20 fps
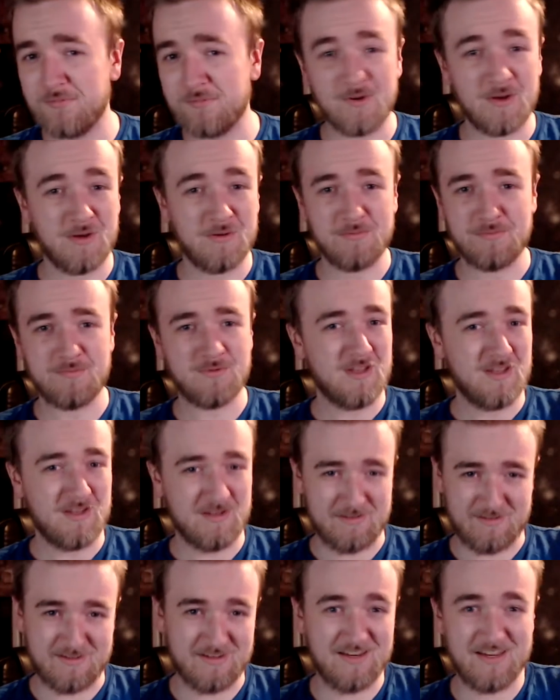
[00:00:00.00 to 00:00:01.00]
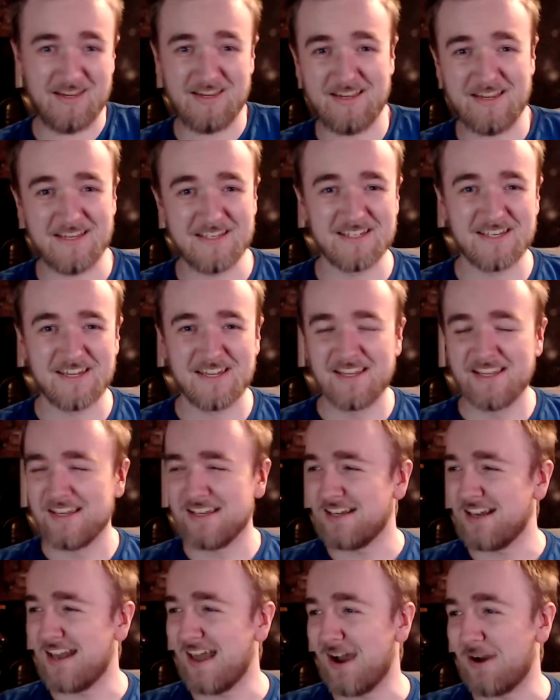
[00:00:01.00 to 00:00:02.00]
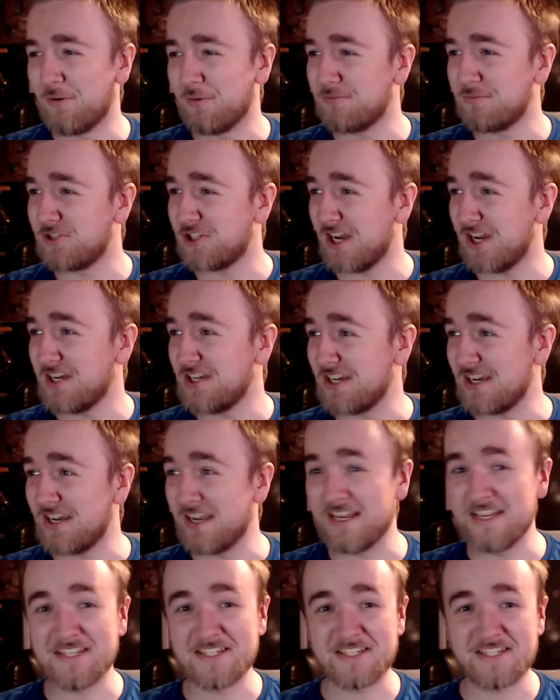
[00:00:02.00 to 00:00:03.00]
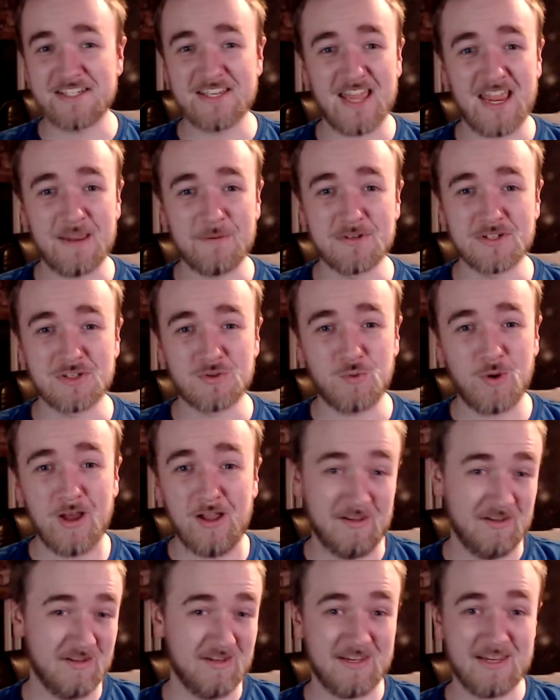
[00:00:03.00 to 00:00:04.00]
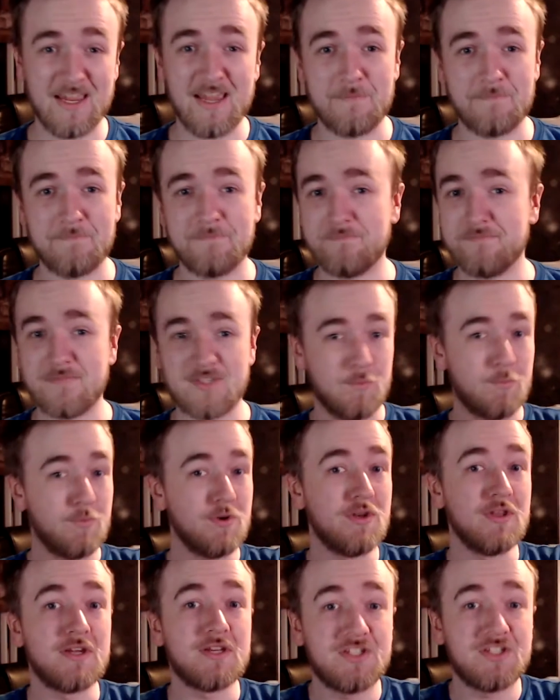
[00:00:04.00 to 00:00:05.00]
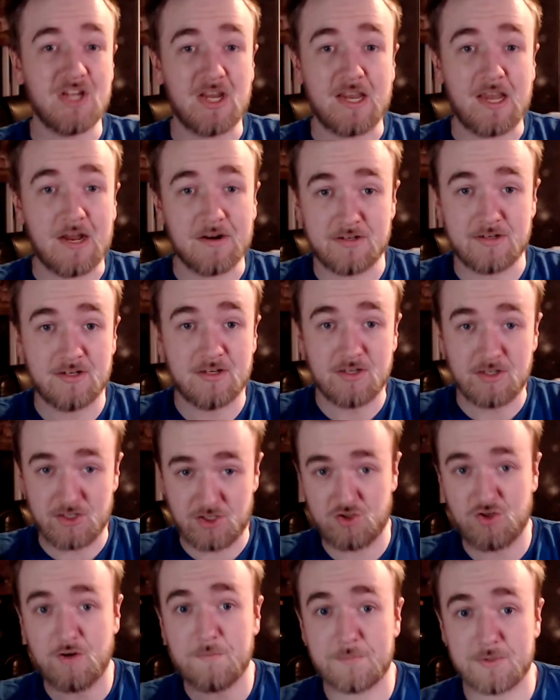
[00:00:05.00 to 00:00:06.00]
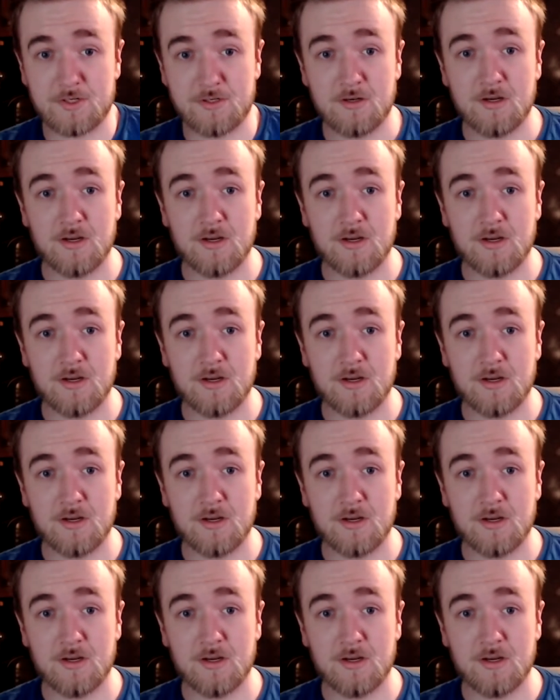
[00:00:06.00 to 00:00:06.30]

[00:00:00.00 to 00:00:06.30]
Well, he's now changing his name as well. And again, someone you could check out in the description,